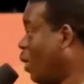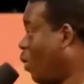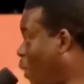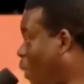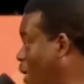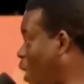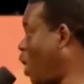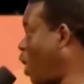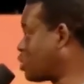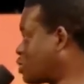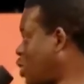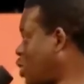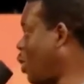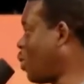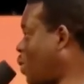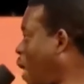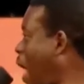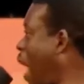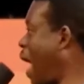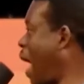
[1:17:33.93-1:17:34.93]
We also
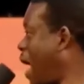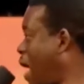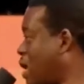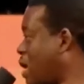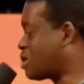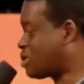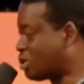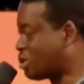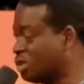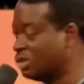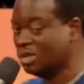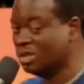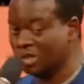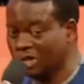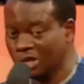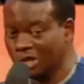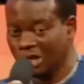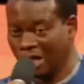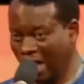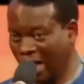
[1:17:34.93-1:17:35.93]
rise.
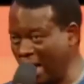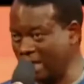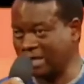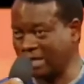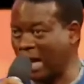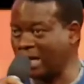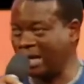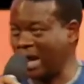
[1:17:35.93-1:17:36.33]
In the